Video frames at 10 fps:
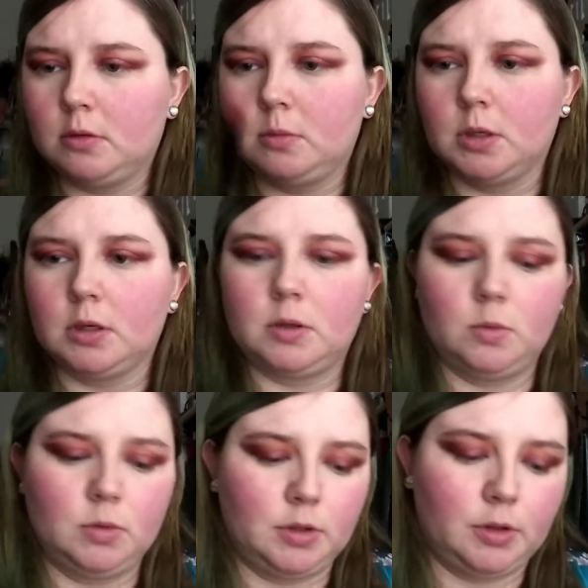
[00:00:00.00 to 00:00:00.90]
go back
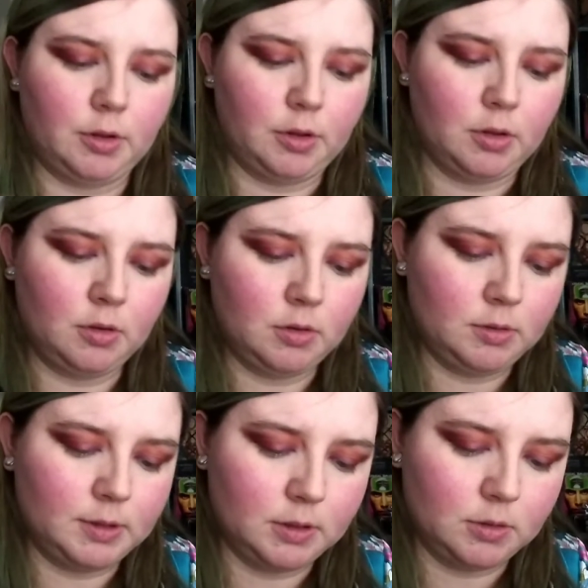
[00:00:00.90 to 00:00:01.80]
with
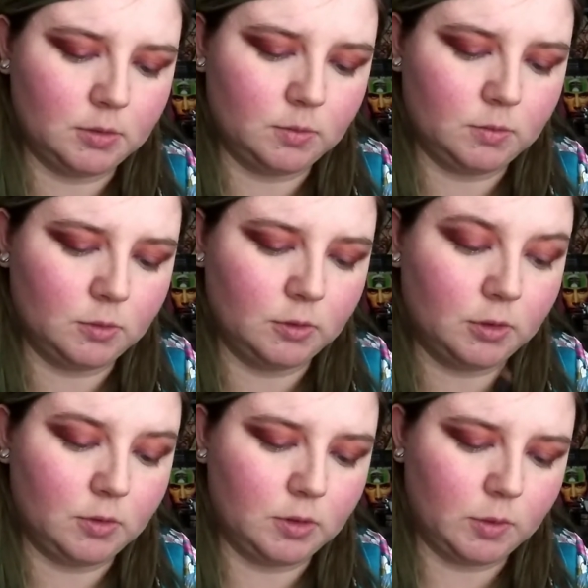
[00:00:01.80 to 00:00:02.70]
some, or
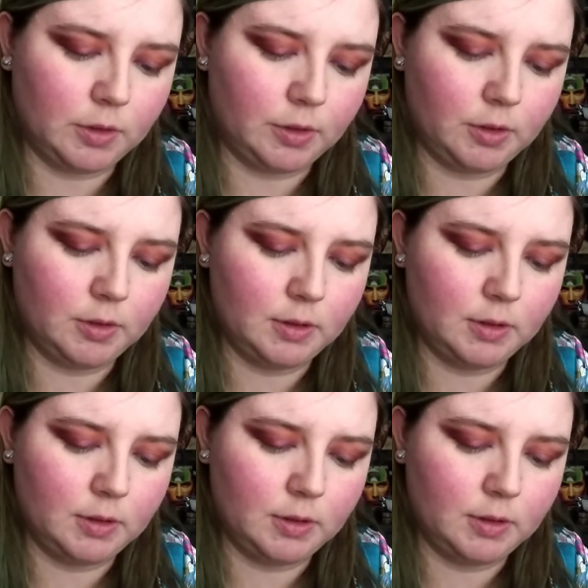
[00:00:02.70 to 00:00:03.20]
go in with